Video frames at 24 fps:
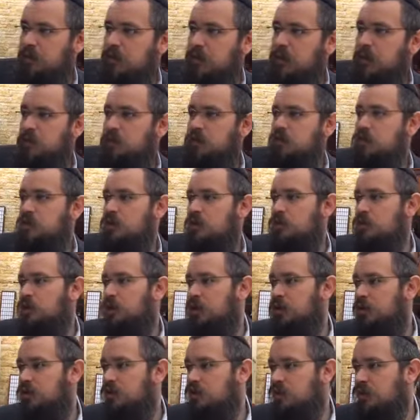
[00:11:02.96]
so
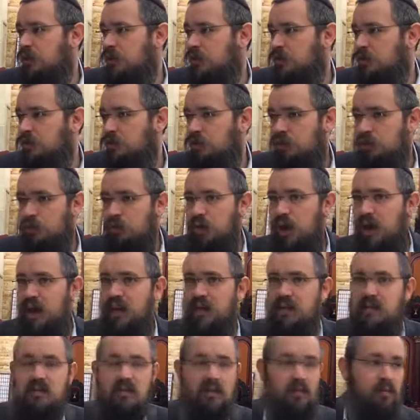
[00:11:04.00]
there are two
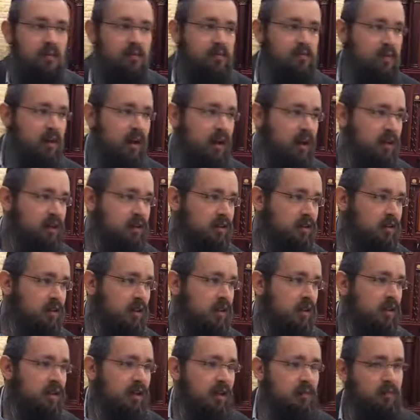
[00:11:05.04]
ways that we find
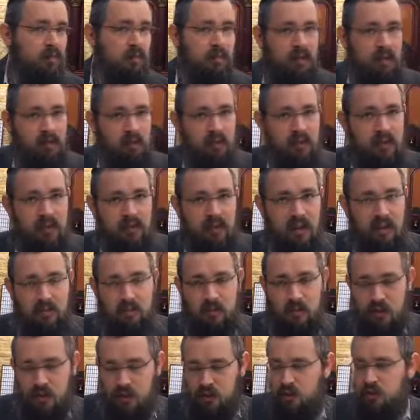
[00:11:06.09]
that we
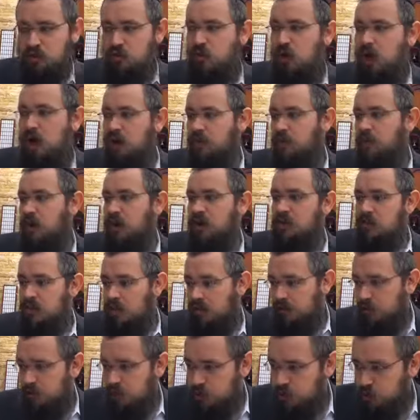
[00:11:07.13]
describe God's
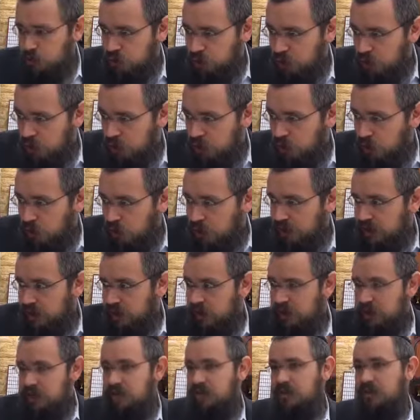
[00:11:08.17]
love of the Jewish people. One
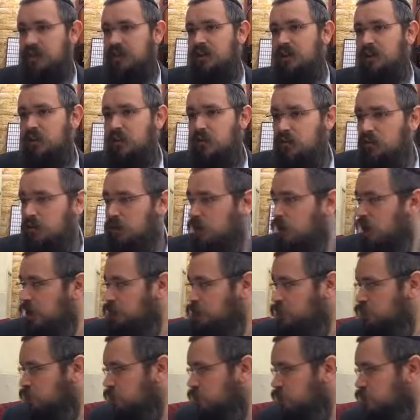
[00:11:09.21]
is we're God's
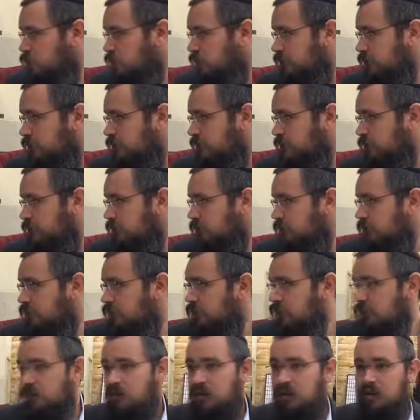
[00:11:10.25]
children.
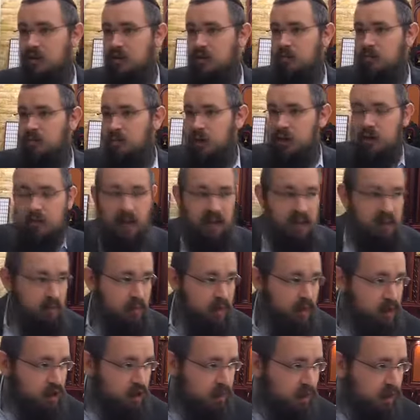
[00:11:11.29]

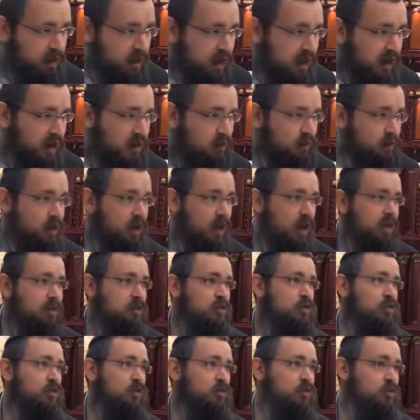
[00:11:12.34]
You're God's
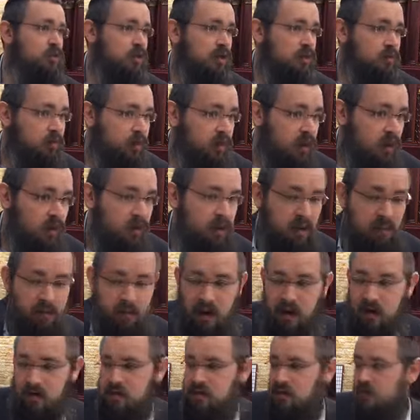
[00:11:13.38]
children. We know that
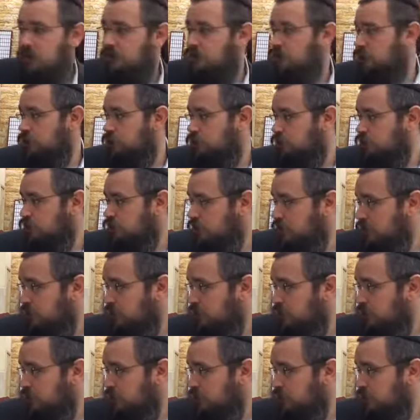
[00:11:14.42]
parents love their children.